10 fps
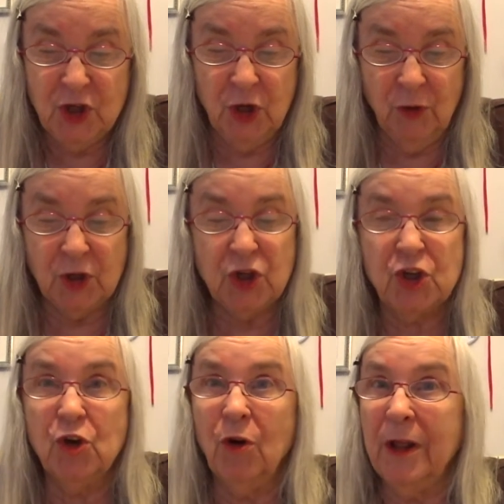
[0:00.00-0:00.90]
year is
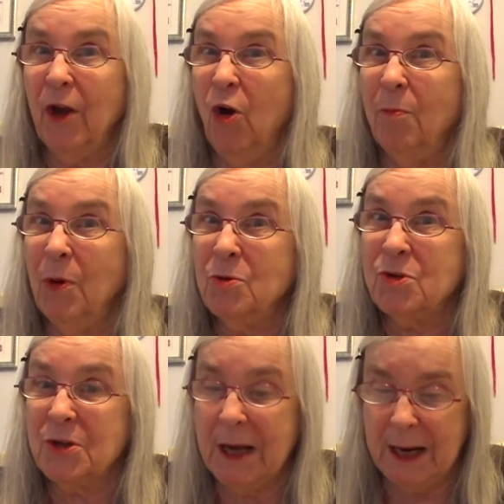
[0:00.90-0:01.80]
surely
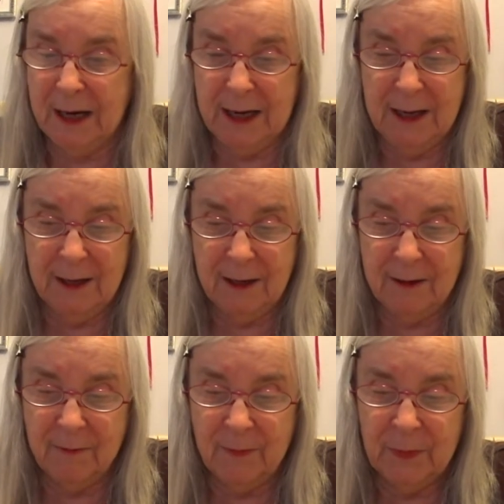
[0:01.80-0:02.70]
almost at an end.
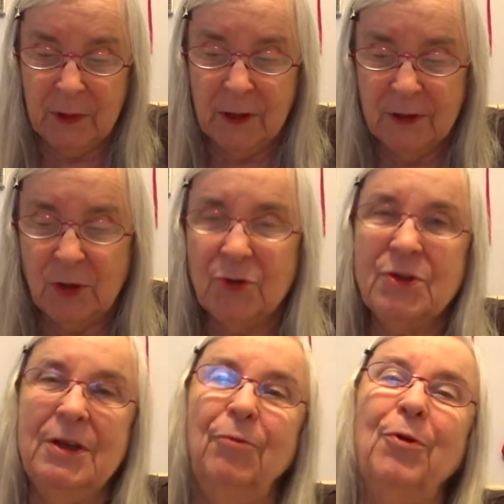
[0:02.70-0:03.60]
So
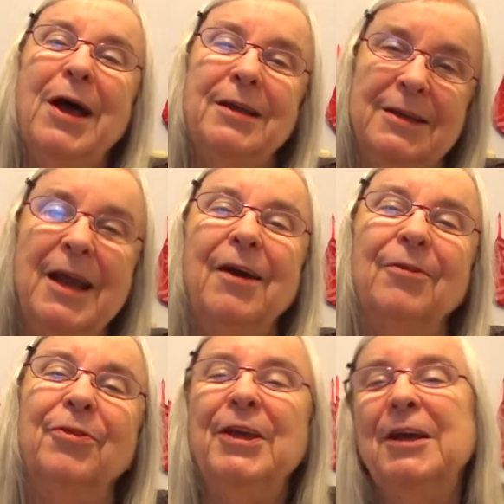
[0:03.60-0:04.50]
sit right
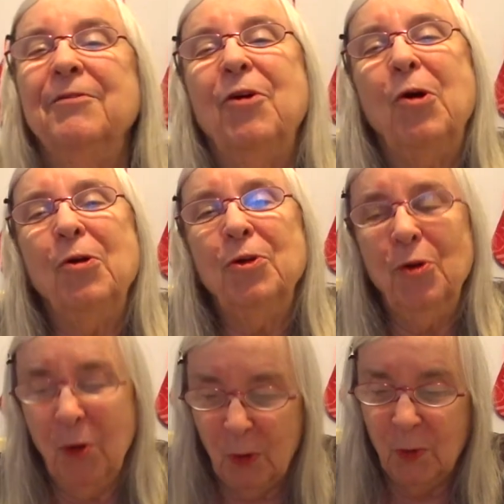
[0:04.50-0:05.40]
down. Think of all
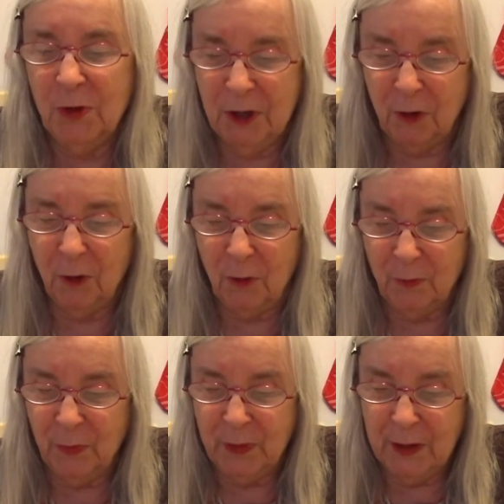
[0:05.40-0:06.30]
you hold dear.
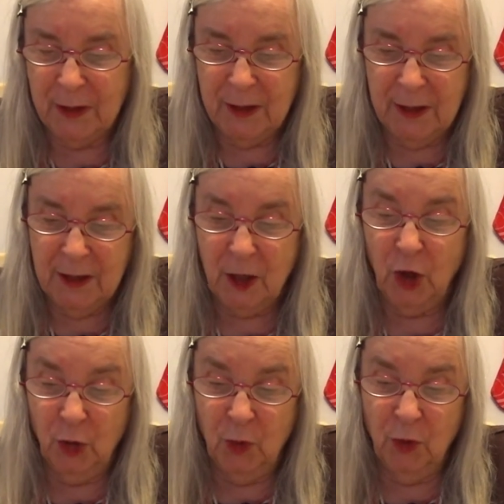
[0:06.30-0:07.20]

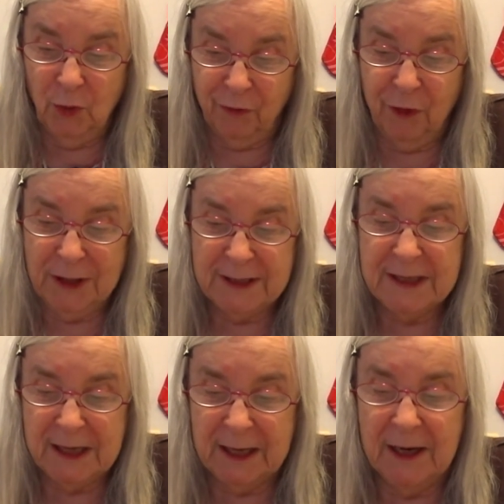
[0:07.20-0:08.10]
Clue your friends
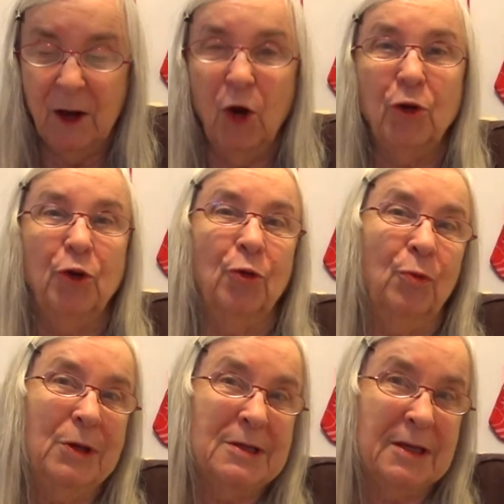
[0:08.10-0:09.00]
in on your
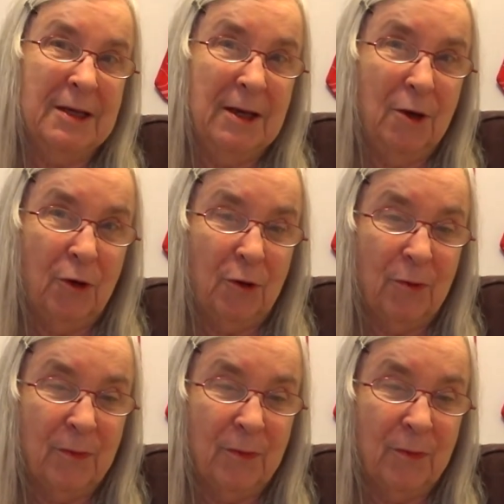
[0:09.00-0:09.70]
recent year.